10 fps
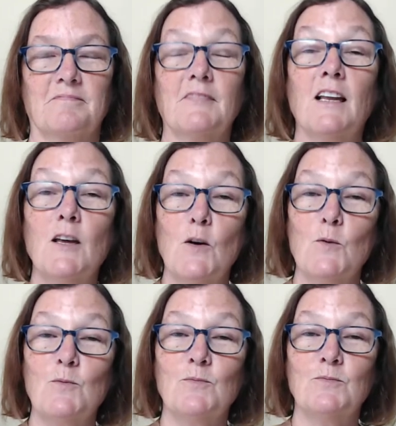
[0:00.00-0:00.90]

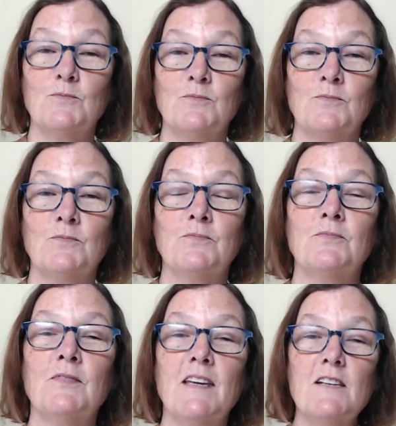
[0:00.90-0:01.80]
Hello.
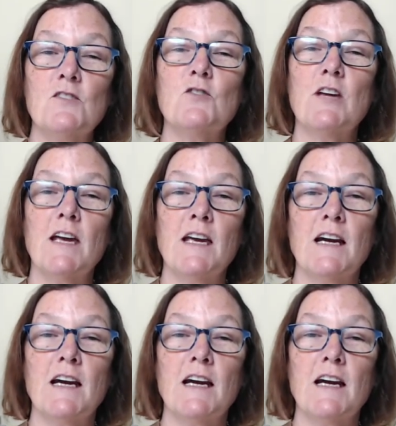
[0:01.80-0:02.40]
Yesterday,